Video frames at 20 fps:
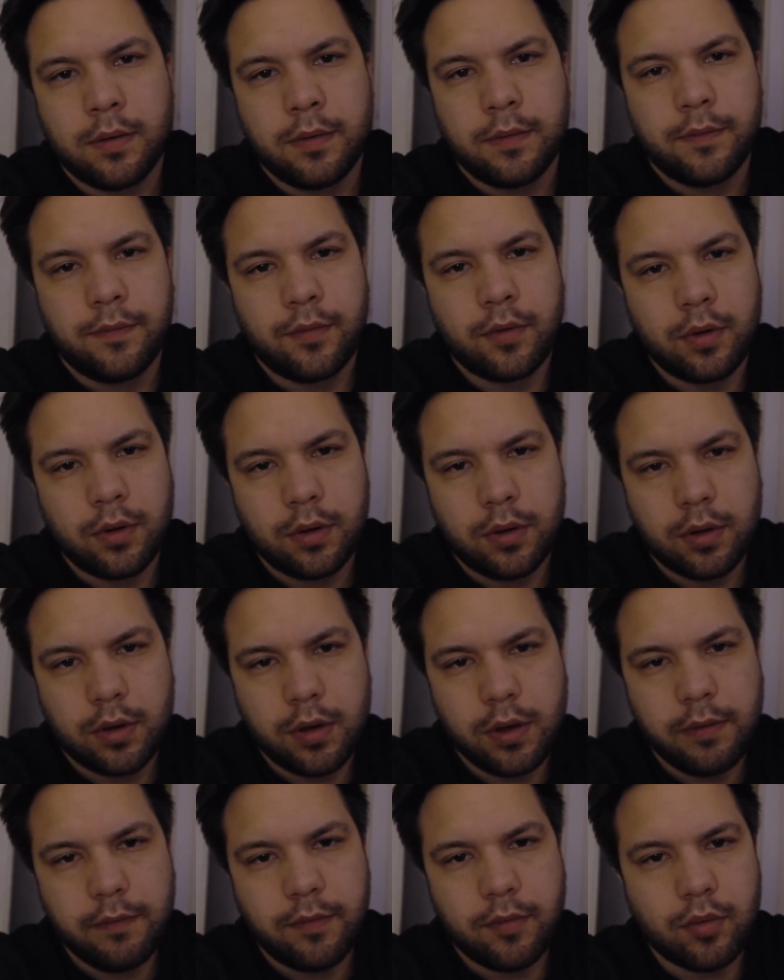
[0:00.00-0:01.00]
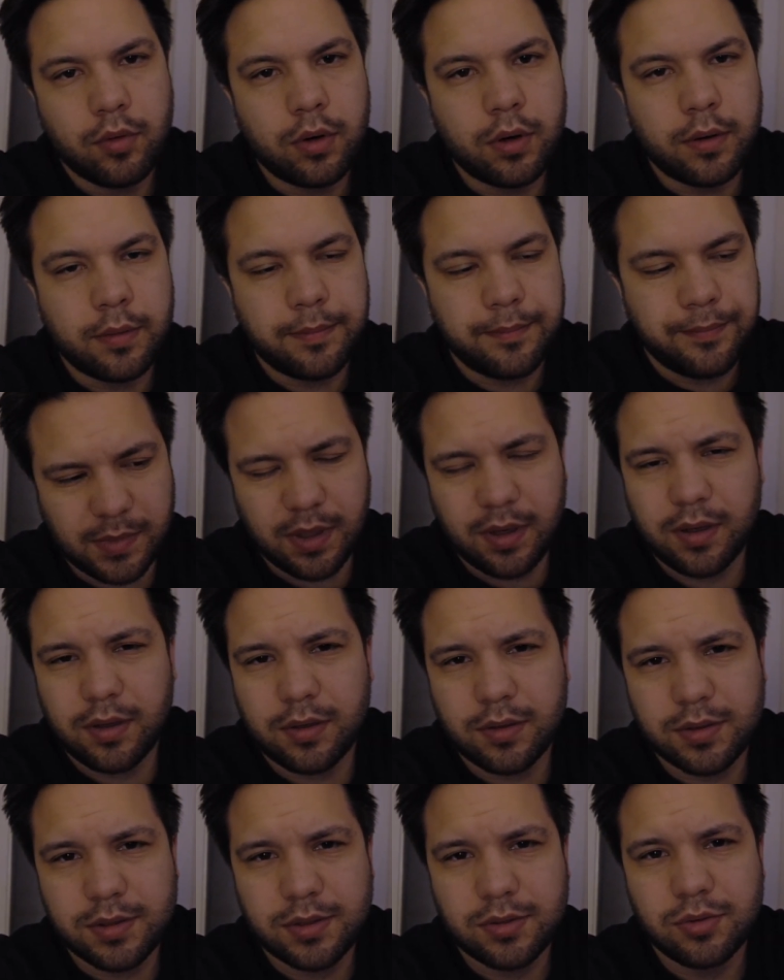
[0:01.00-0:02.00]
4:34,
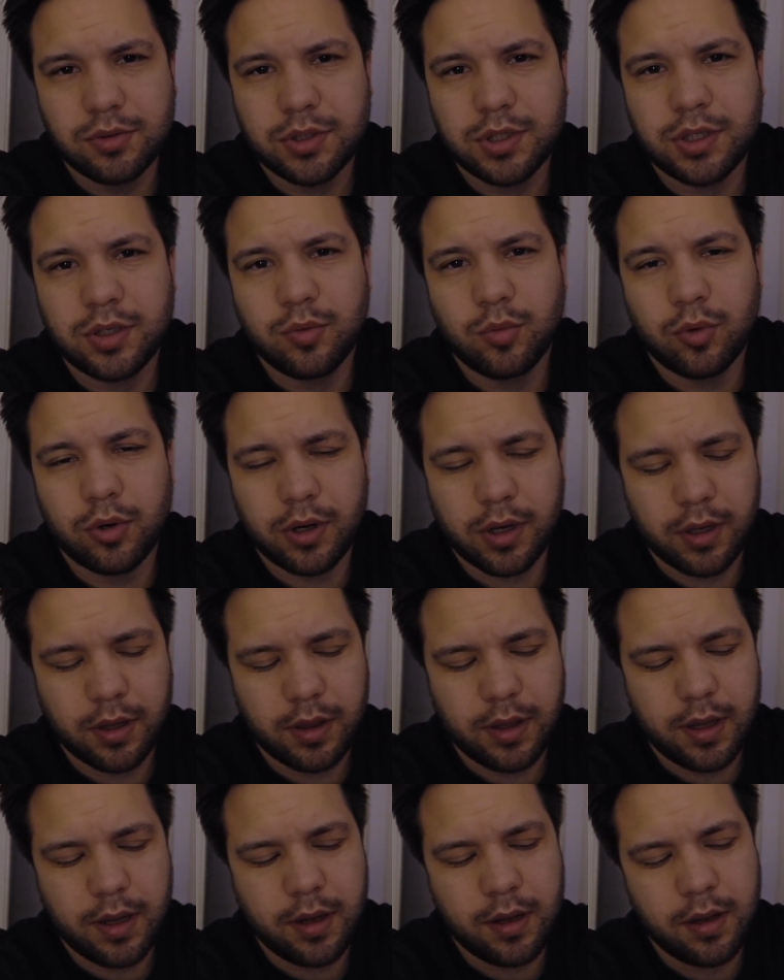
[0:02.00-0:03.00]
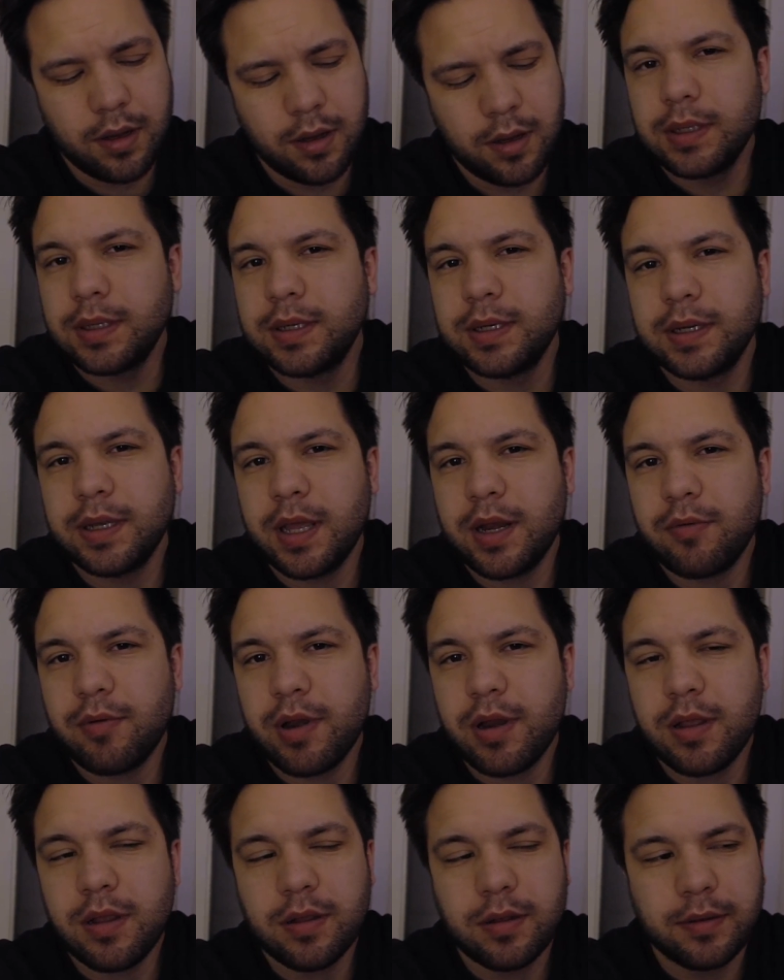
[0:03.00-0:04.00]
another sushi working day. Gonna get
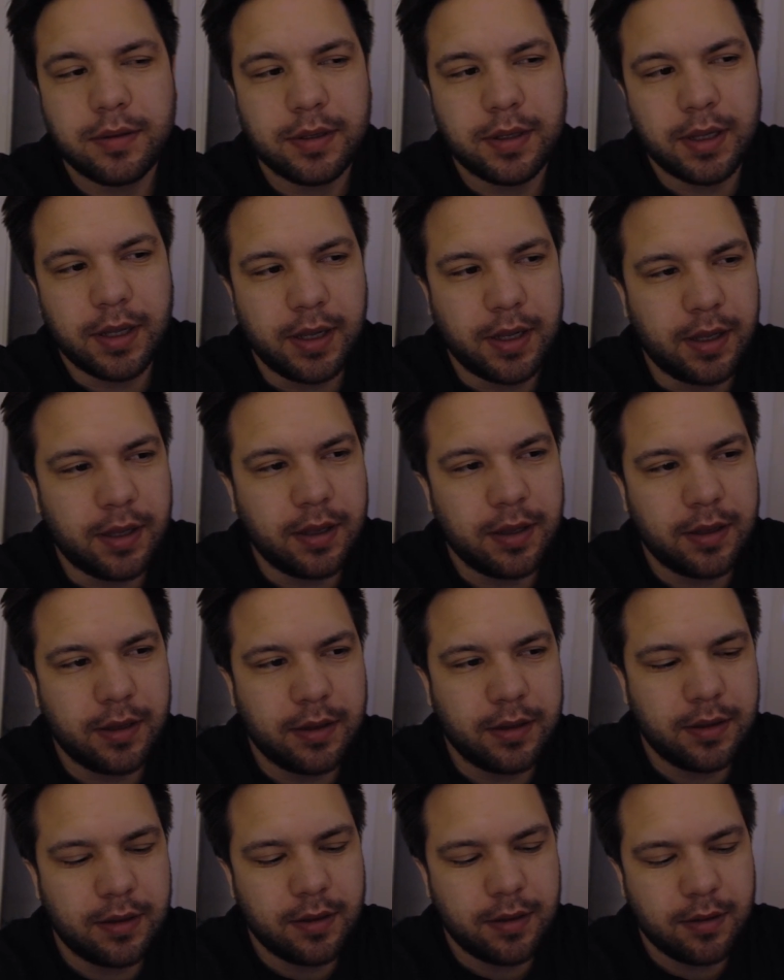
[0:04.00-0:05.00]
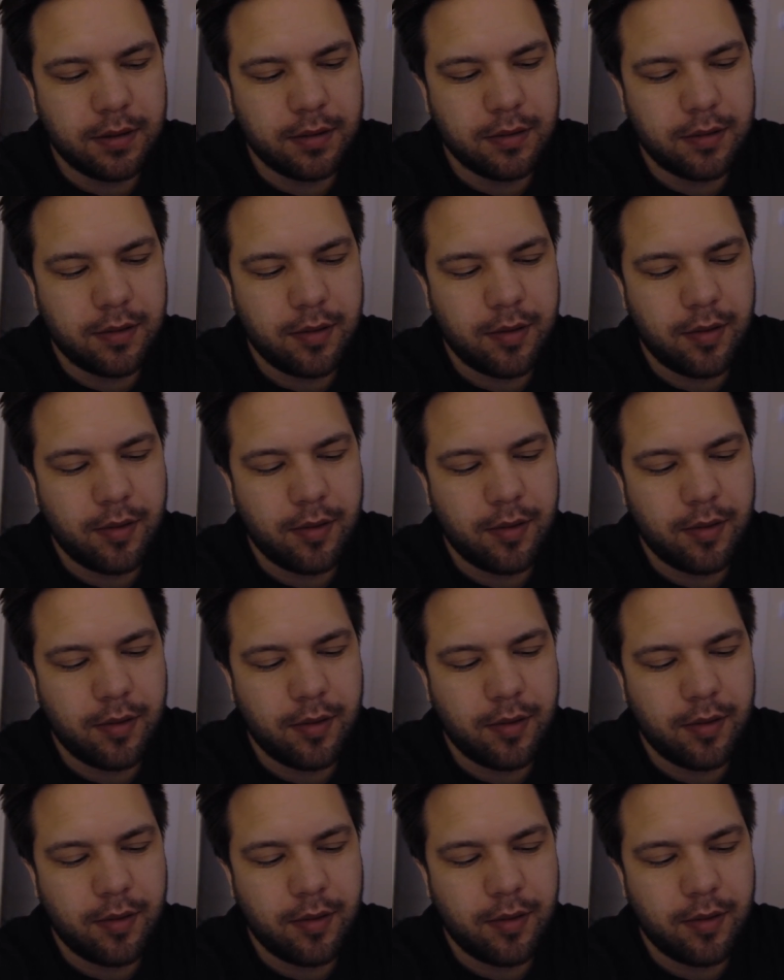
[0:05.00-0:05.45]
ready and